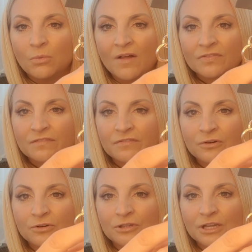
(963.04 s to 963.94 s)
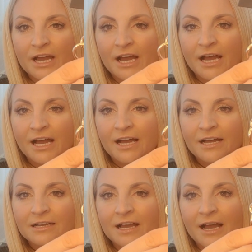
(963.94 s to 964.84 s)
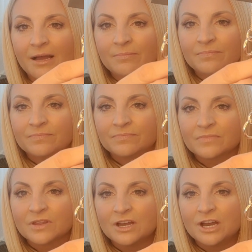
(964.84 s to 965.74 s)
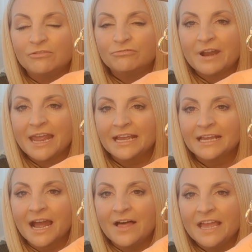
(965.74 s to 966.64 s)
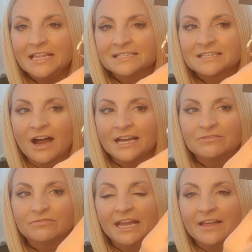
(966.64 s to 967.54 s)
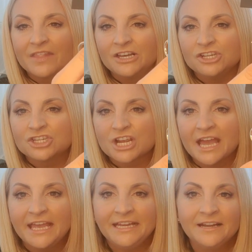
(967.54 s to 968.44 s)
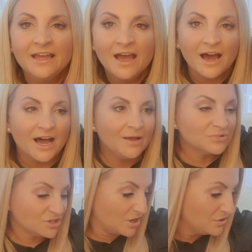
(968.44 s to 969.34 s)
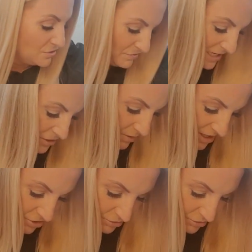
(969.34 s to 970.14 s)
wonderful ring, inside a ring, and then your chain. So those are really quite